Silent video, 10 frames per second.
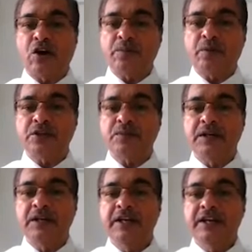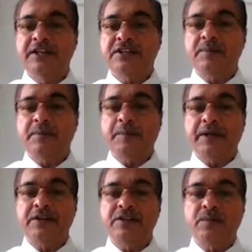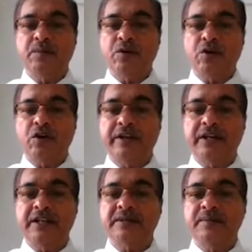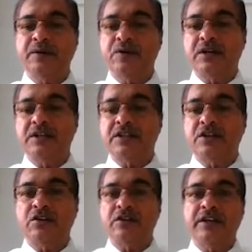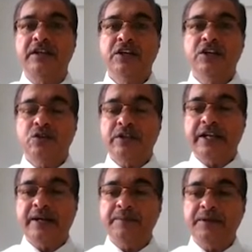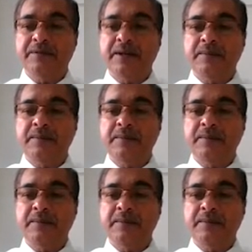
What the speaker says: not possible, he shall prepare his report accordingly and submit to the concerned authority. So they have given